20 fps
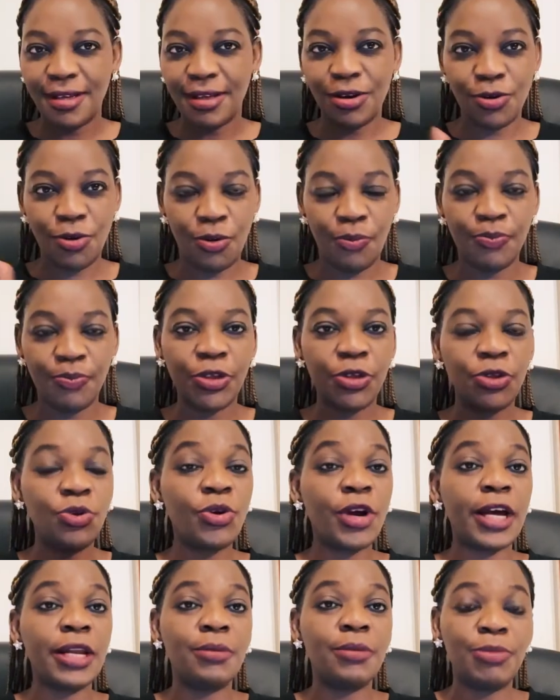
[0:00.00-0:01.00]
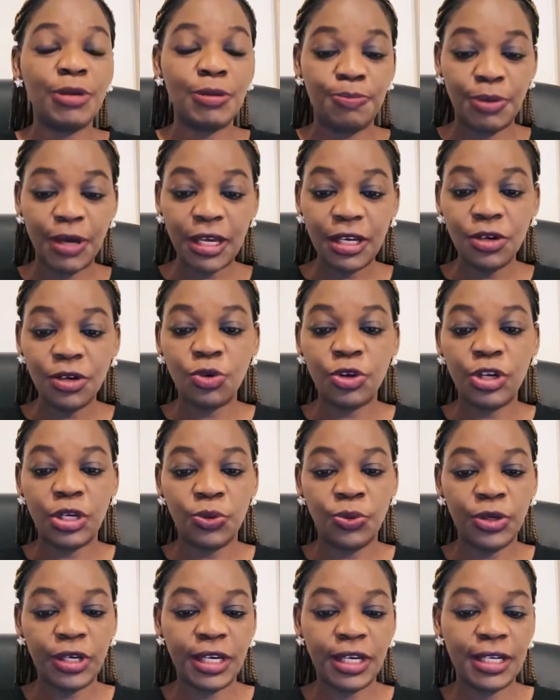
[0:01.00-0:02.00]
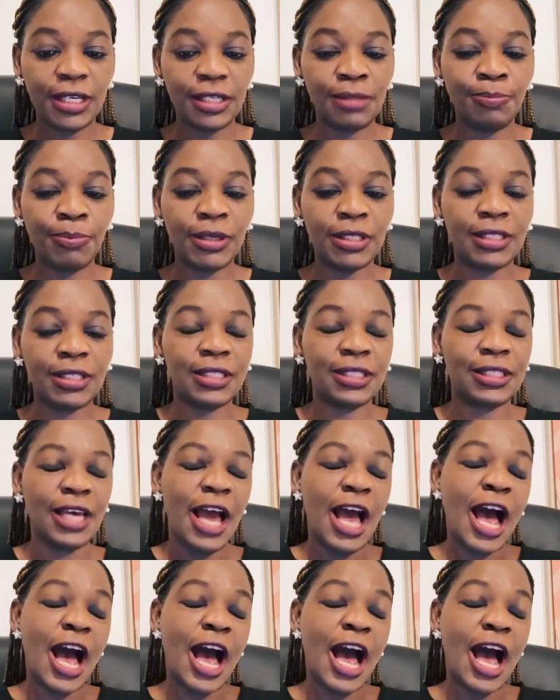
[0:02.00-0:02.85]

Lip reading: No, you can be paid on a weekly basis.